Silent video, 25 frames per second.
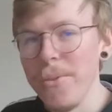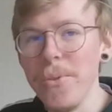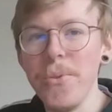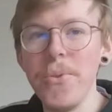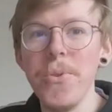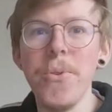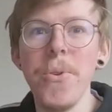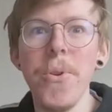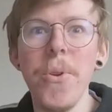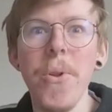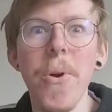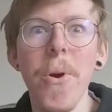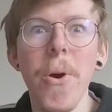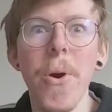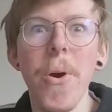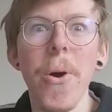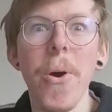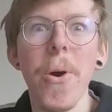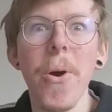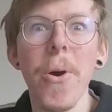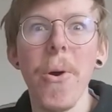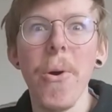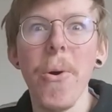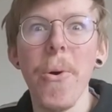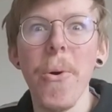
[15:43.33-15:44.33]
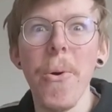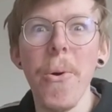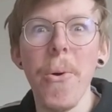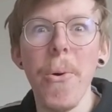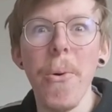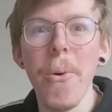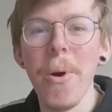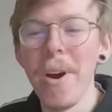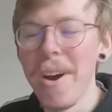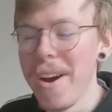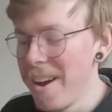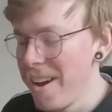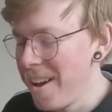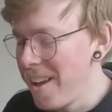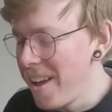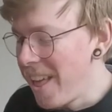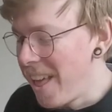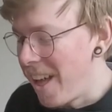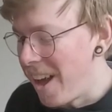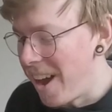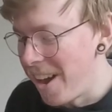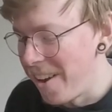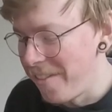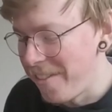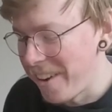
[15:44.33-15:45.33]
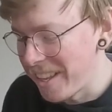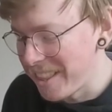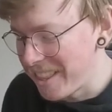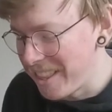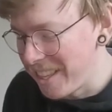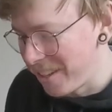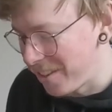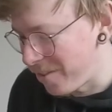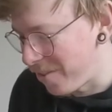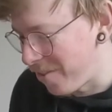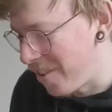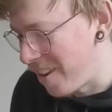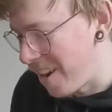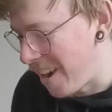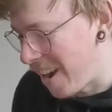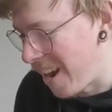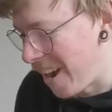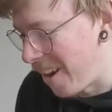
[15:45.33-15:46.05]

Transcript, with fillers: No. I've had this for an